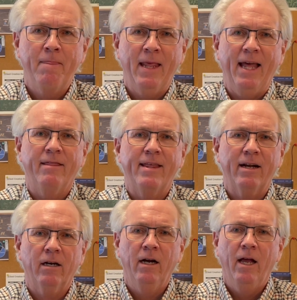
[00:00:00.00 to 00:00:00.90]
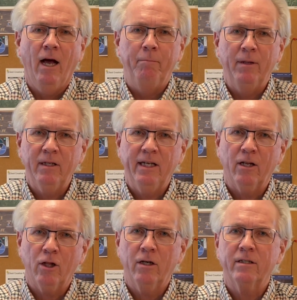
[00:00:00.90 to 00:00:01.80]
and their ability to
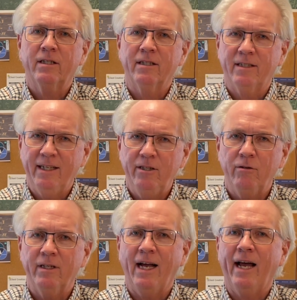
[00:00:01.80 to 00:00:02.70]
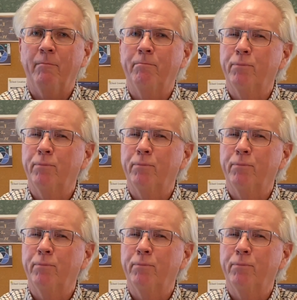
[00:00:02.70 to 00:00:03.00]
learn continually to how to